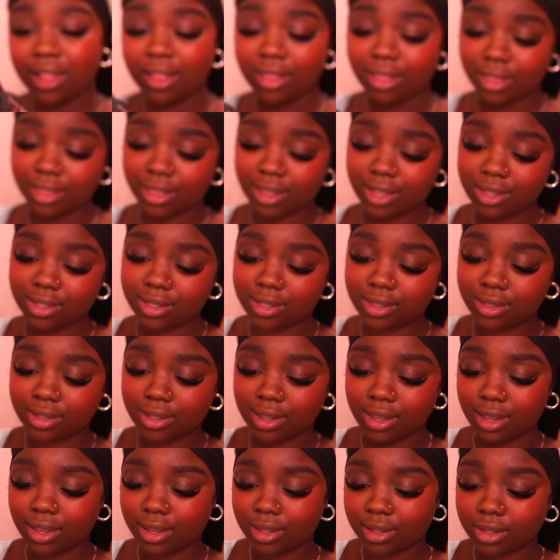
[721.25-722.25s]
This
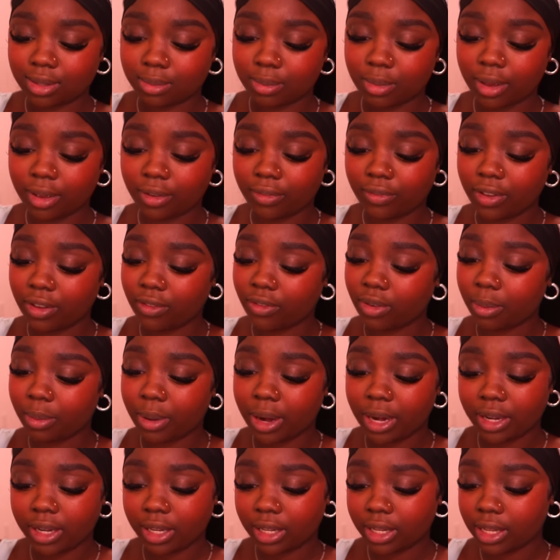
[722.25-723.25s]
is my favorite
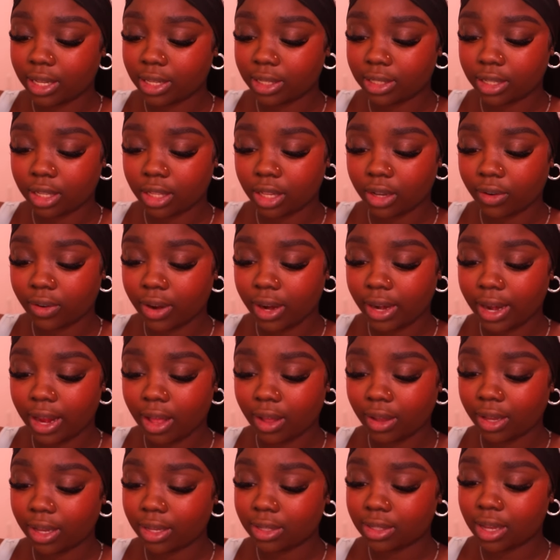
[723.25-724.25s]
brightening concealer right now.
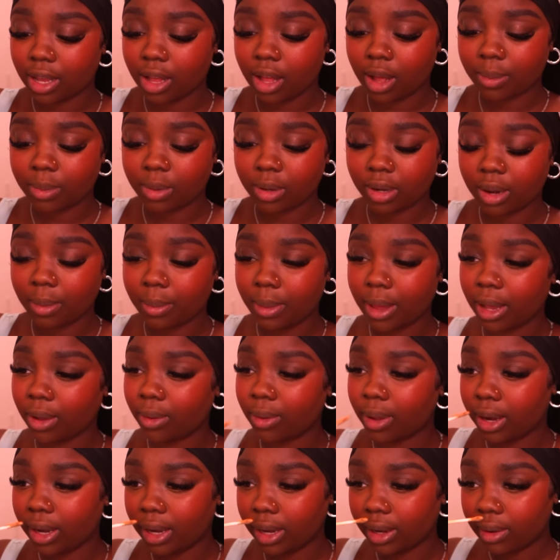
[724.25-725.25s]
Yes, I hopped on the
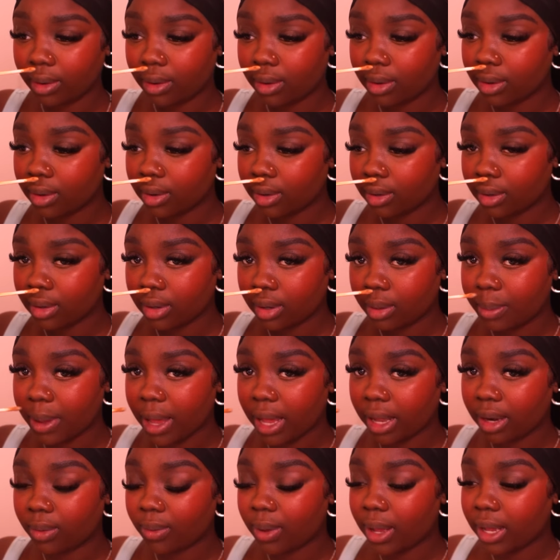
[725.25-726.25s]
bandwagon.
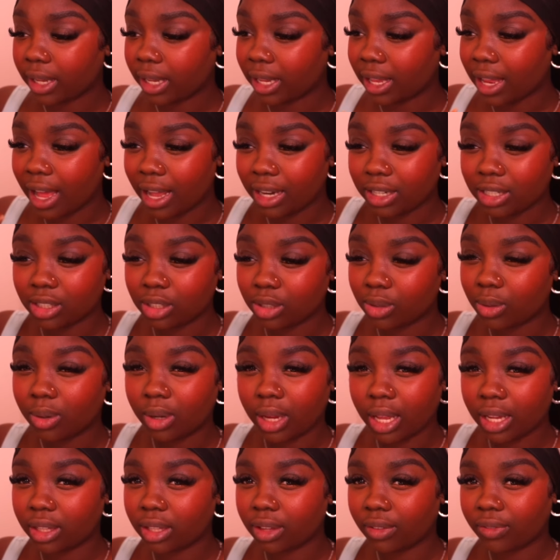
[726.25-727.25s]
I just don't
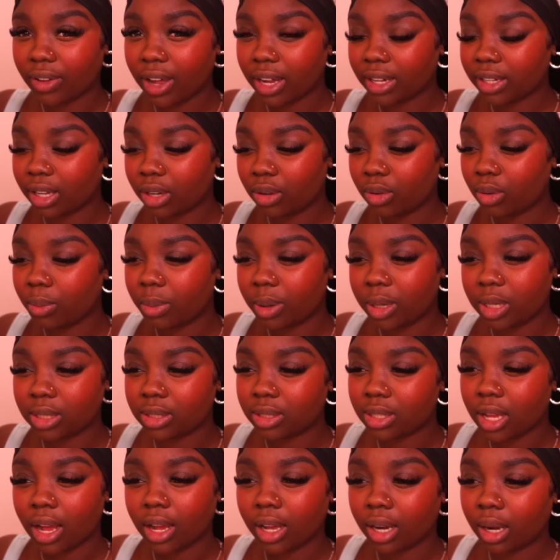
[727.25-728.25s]
like the fact that nobody's
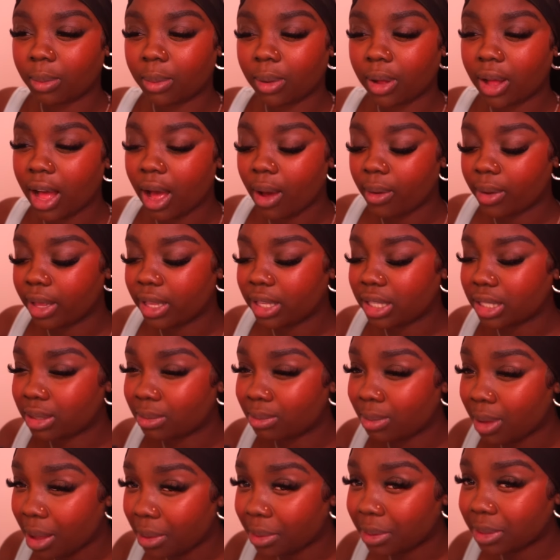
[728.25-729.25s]
talking about how it
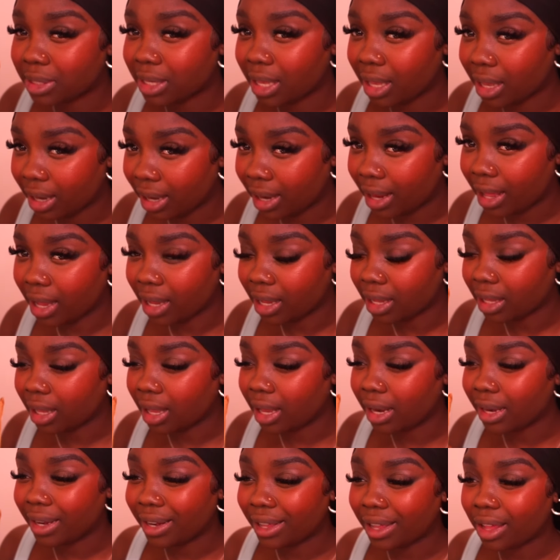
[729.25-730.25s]
smells like
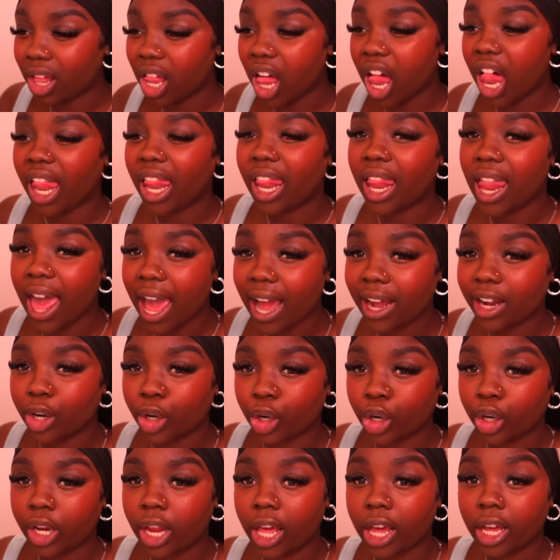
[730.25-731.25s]
nail
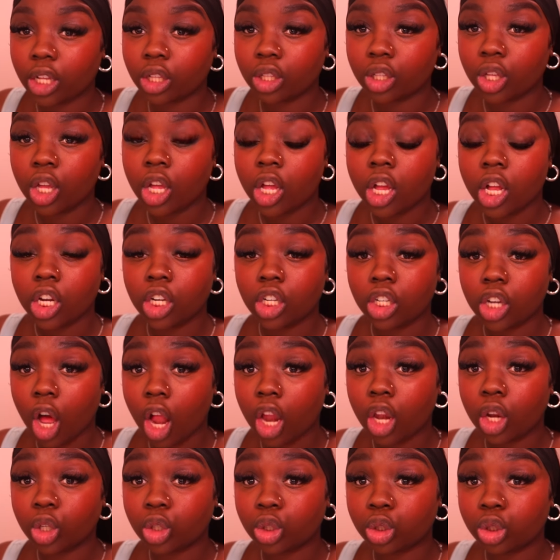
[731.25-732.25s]
lacquer, like
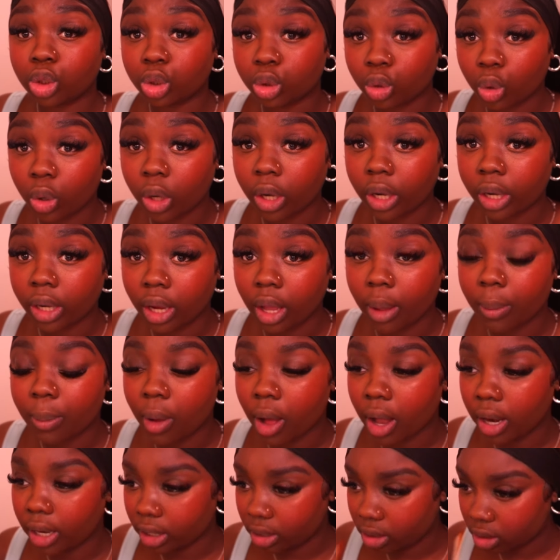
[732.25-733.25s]
dollar store nail
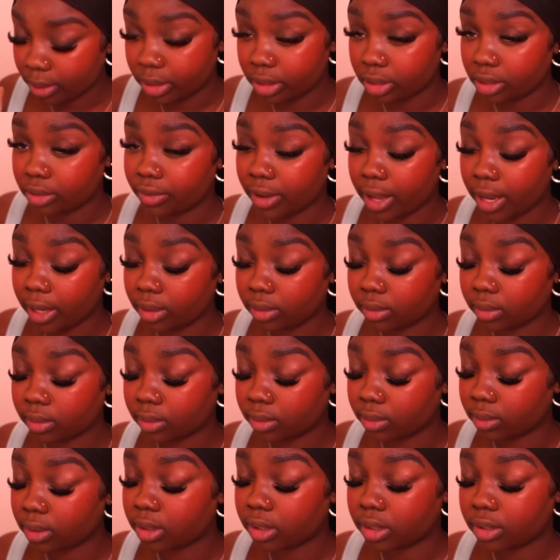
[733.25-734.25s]
polish, which is fine,
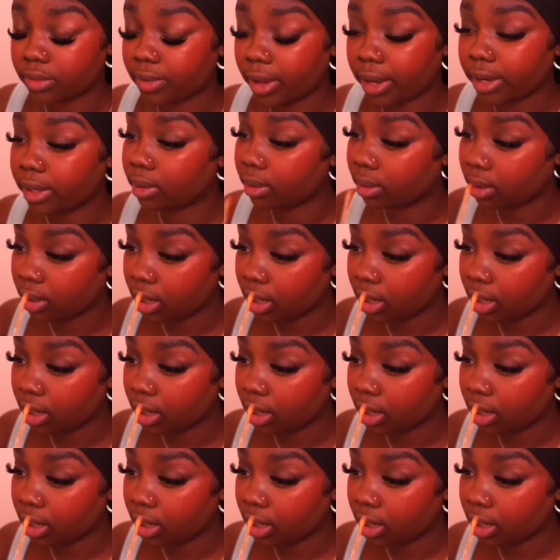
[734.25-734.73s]
which is fine.